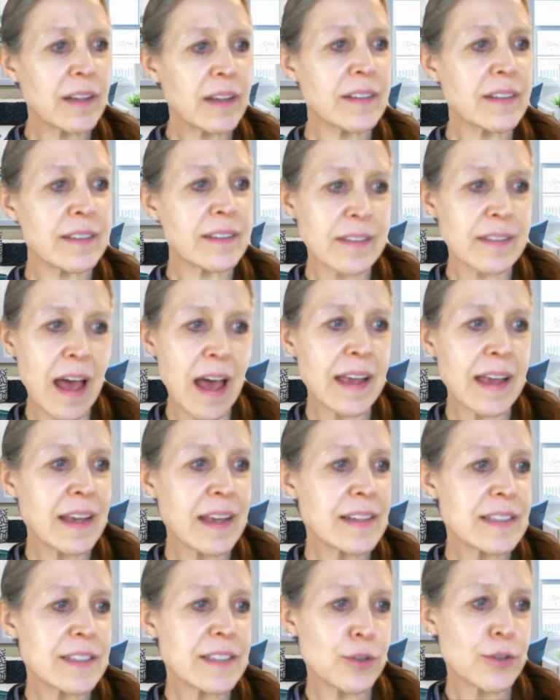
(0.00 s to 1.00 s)
to
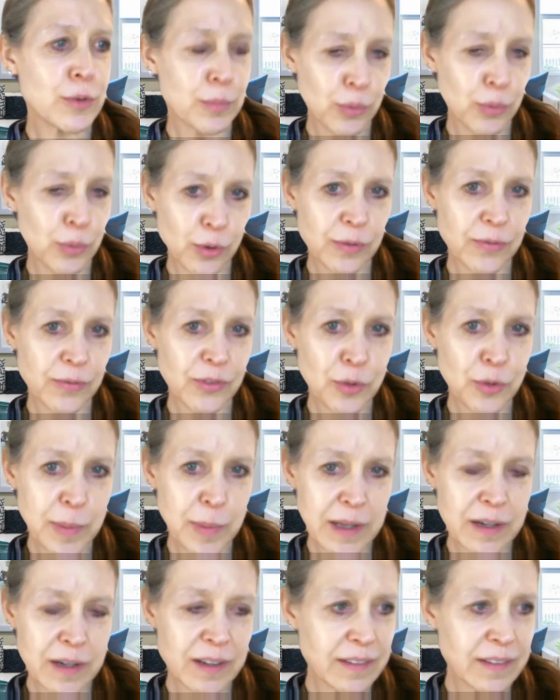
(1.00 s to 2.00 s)
science to improve
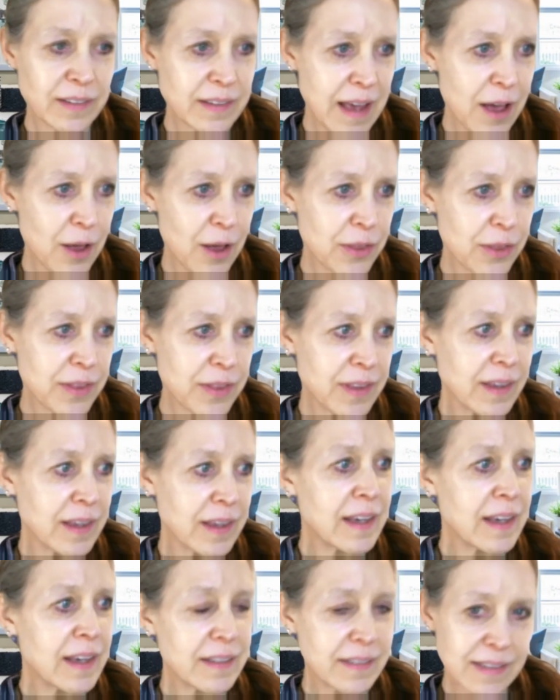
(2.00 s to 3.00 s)
communities' health.
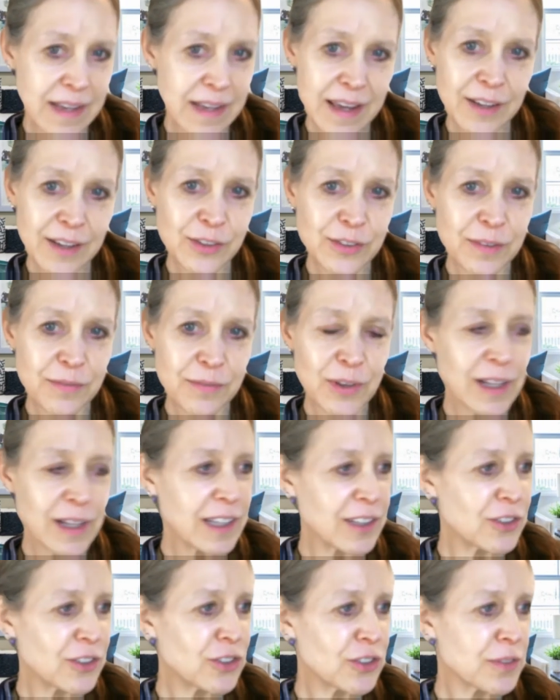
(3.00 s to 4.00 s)
It takes a
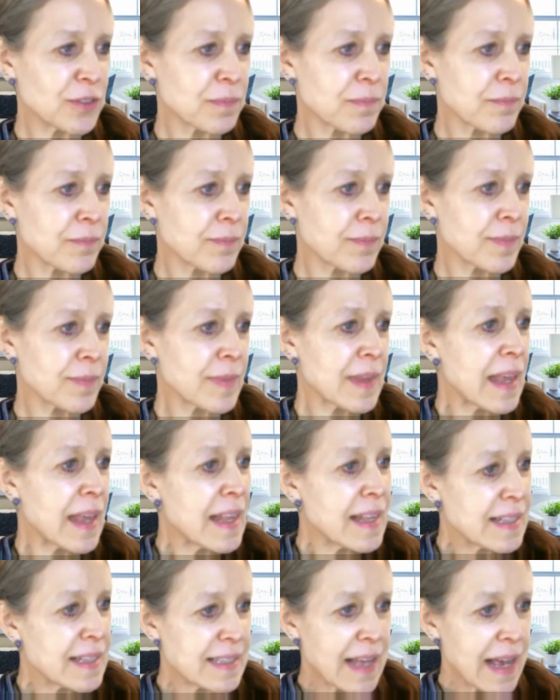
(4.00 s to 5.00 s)
village.
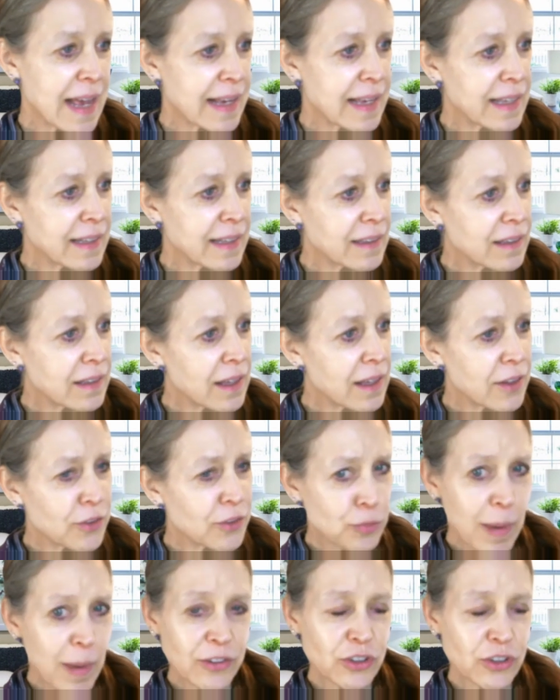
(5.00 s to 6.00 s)
Second,
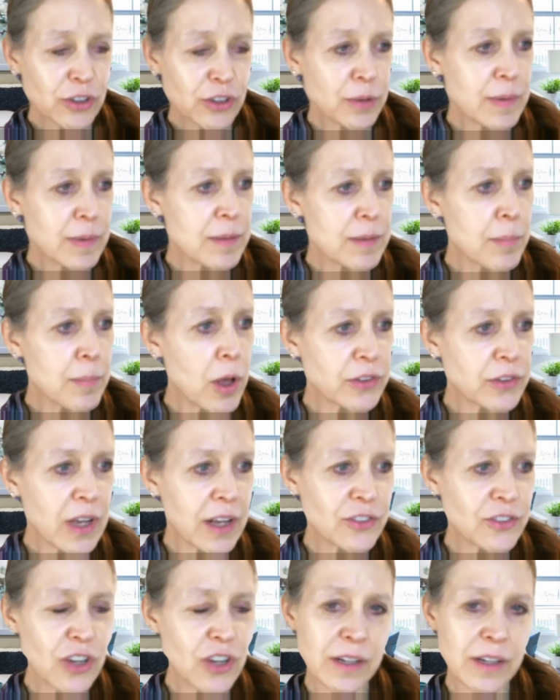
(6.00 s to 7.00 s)
especially with a
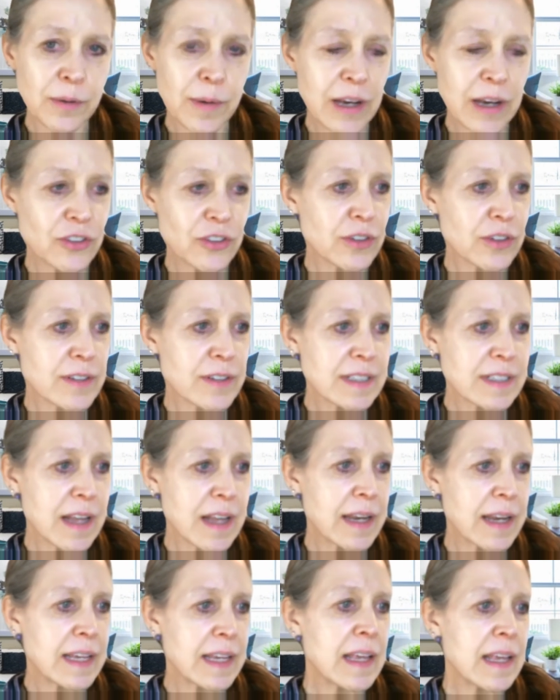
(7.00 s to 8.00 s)
multi-generational
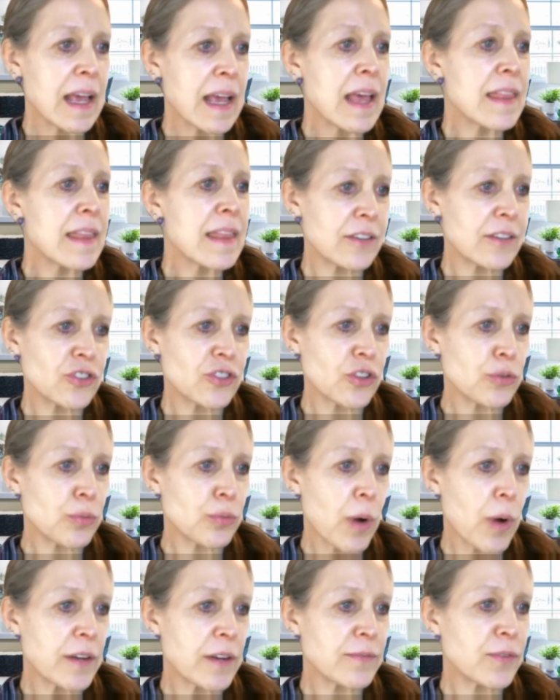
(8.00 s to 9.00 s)
study that should
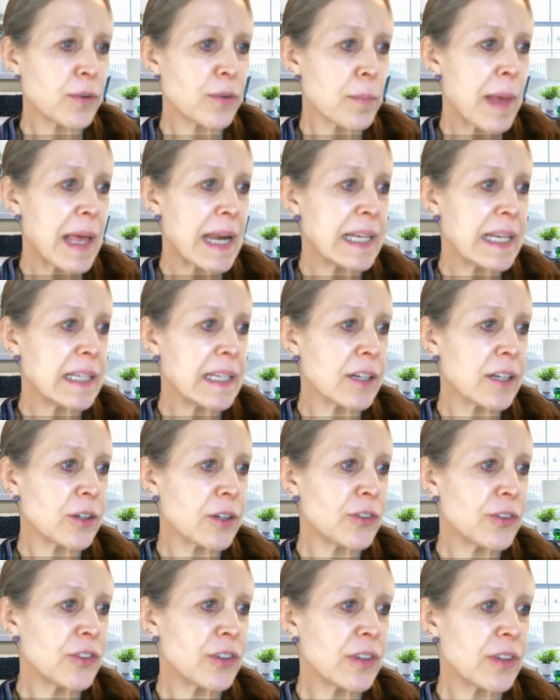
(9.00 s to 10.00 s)
run for many
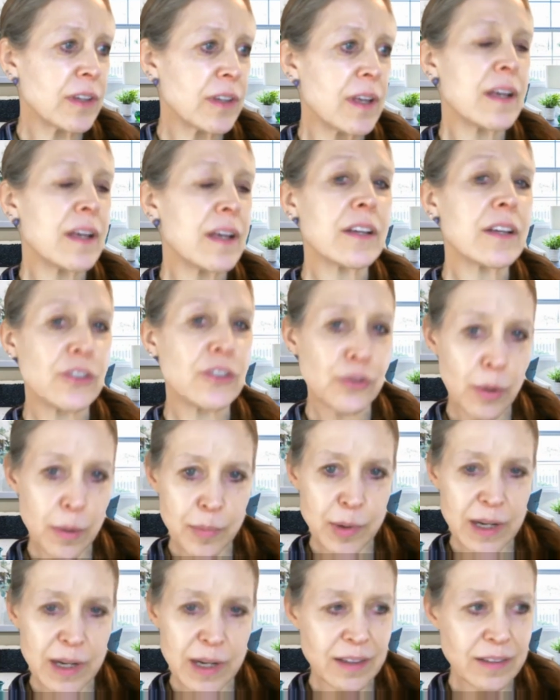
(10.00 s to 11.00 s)
years,
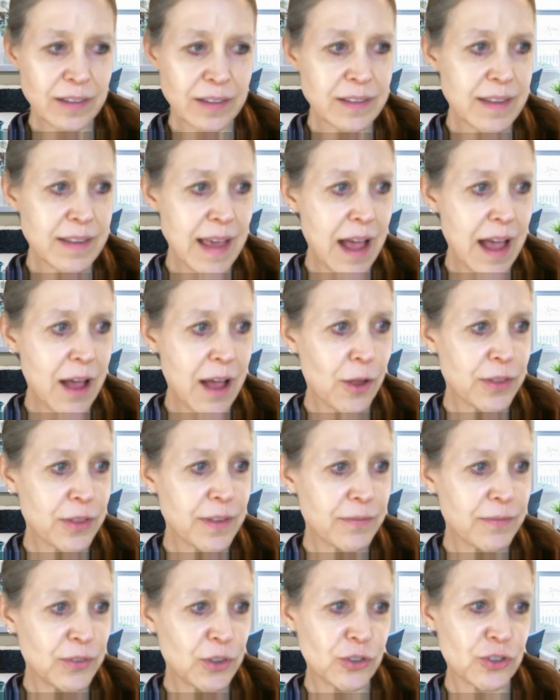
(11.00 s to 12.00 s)
contributing to the health
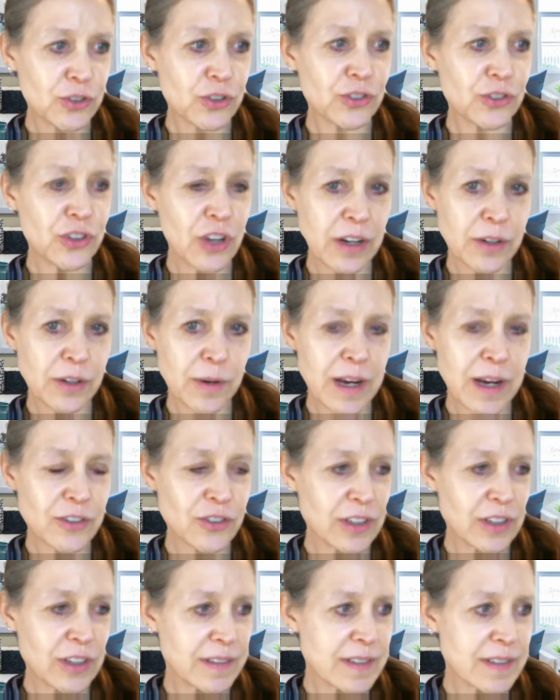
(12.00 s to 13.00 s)
of future
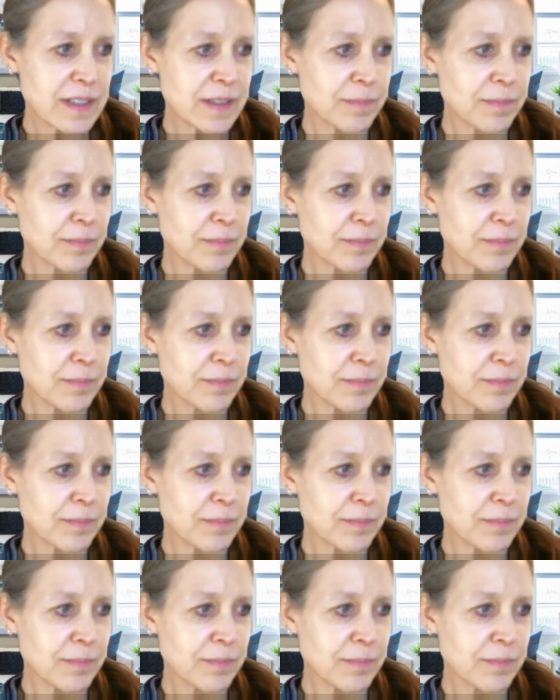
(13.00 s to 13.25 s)
generations.